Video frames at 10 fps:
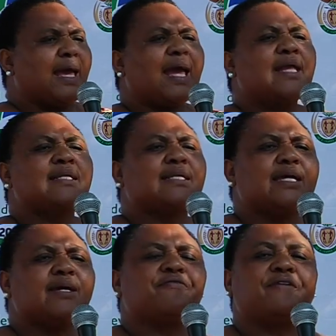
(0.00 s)
And
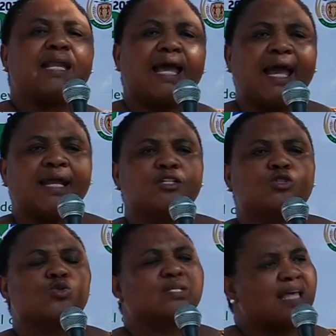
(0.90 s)
give land
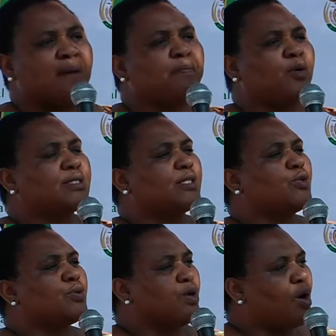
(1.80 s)
to somebody
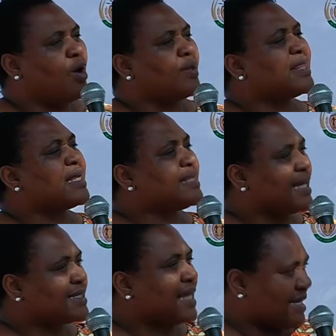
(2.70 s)
you know
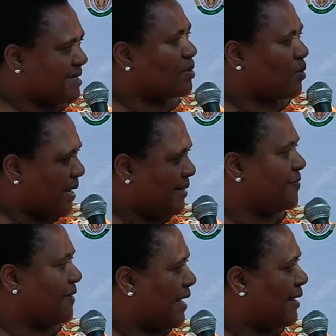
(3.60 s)
that doesn't
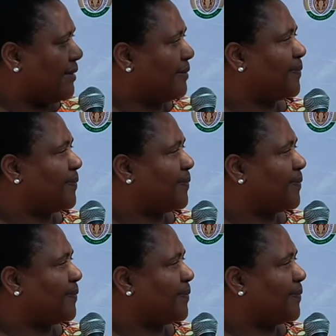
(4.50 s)
qualify.